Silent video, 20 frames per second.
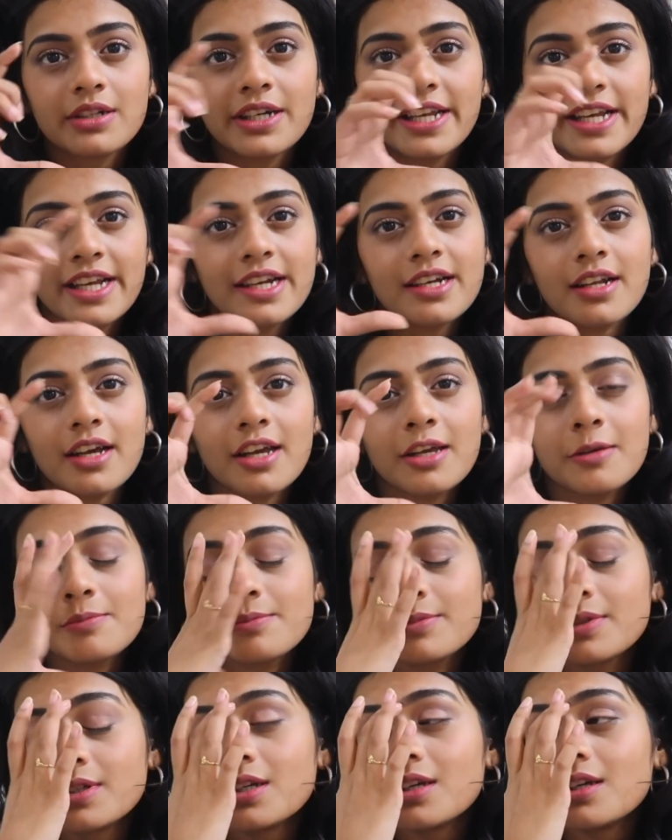
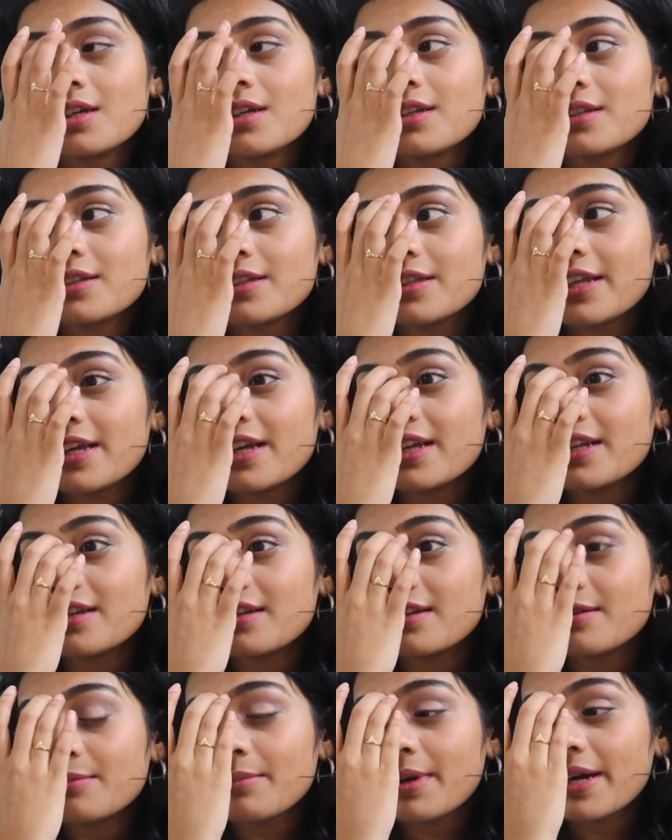daytime.
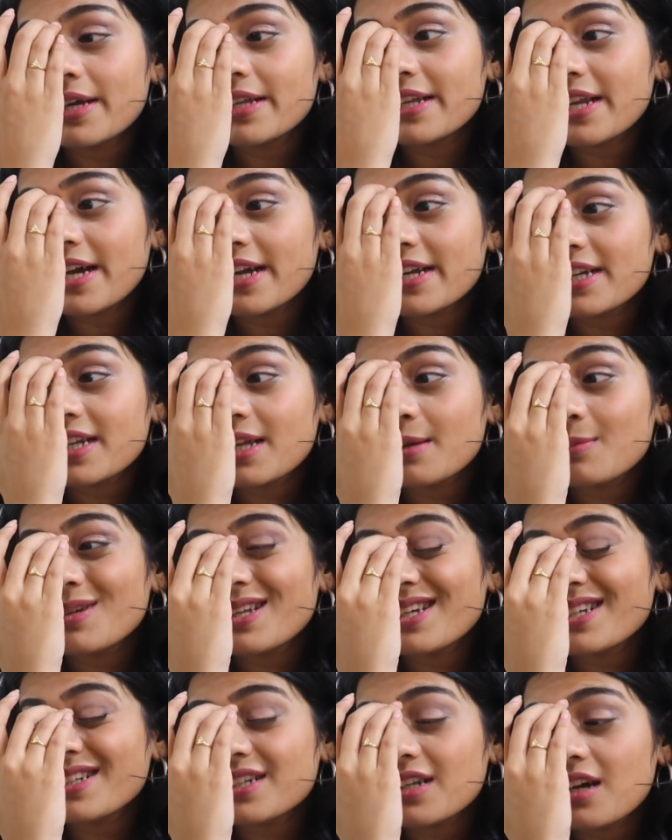Then by night I'm
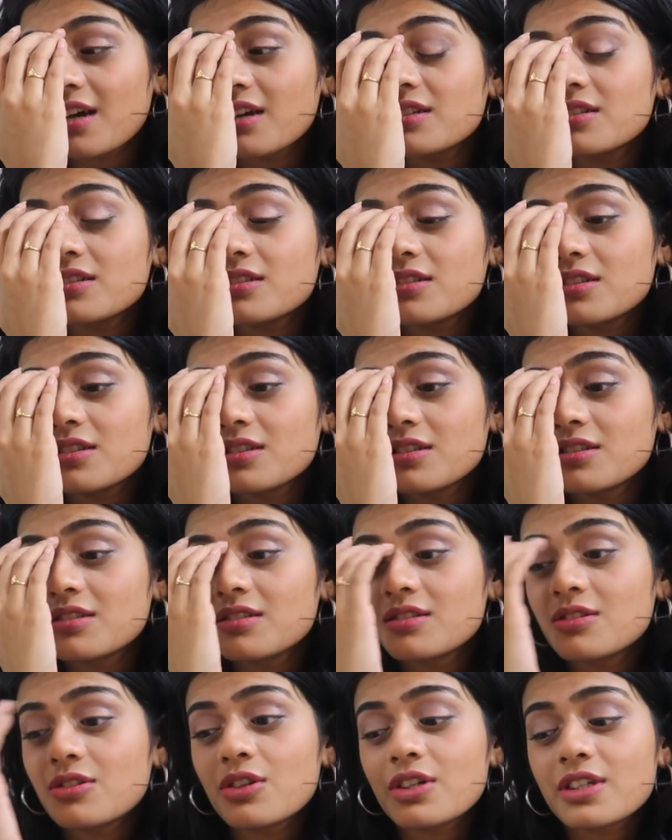like tired.
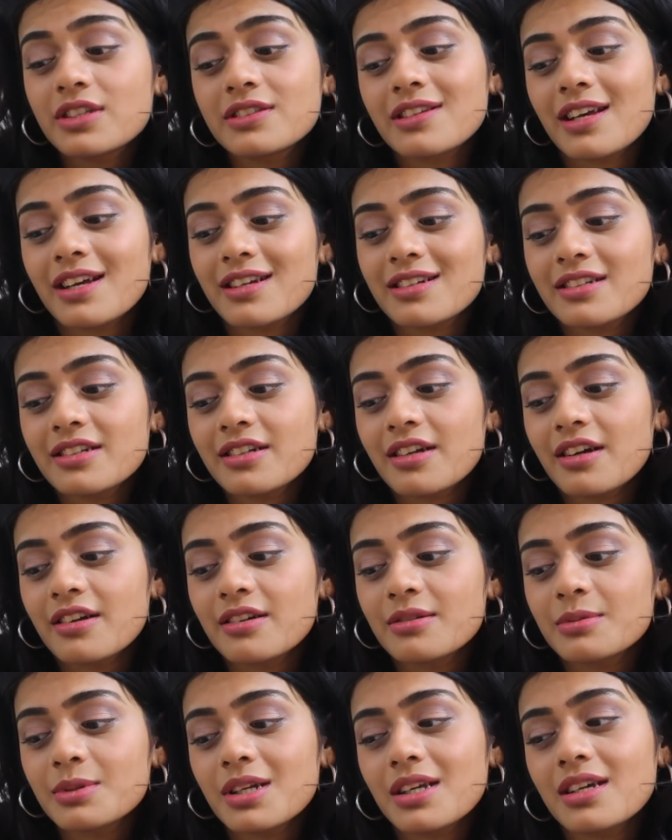Not exactly
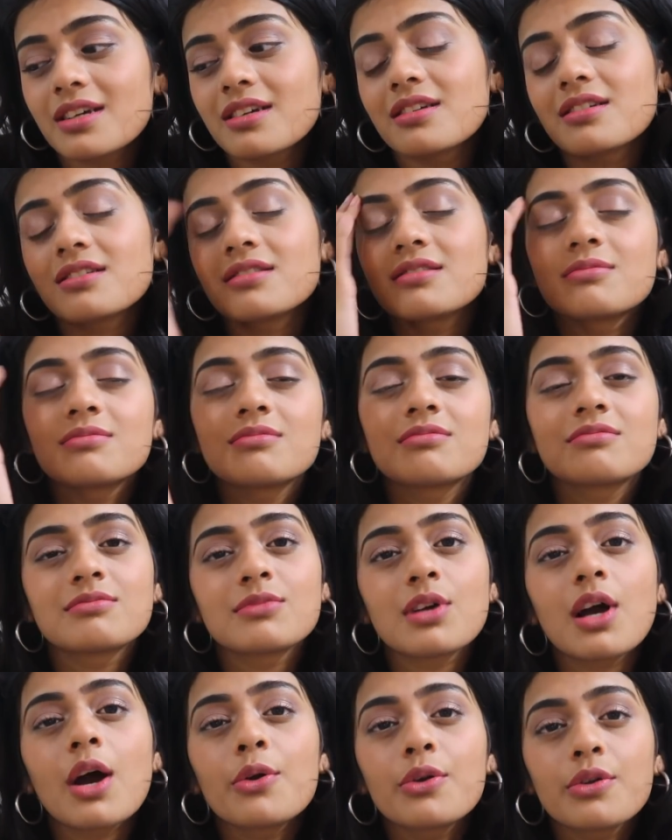tired, but like
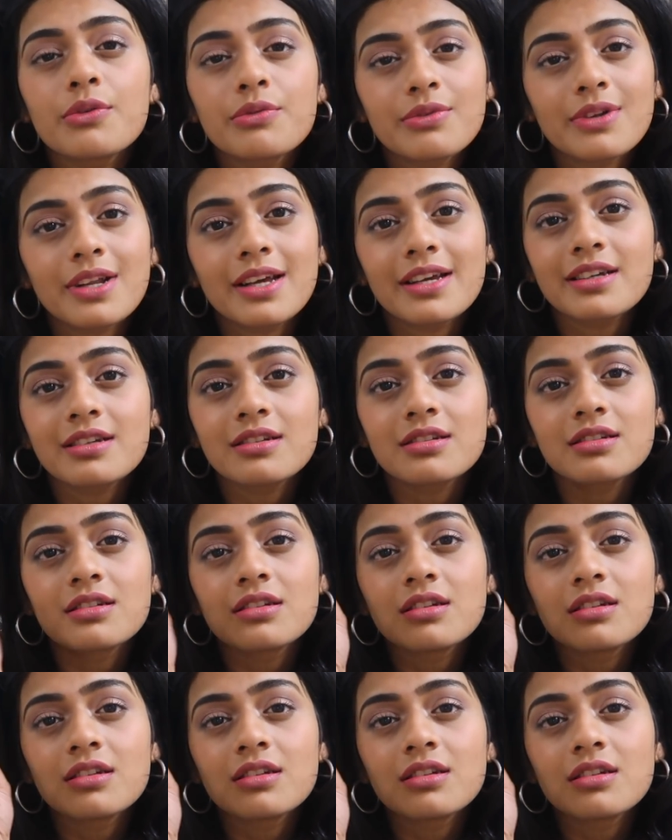out of like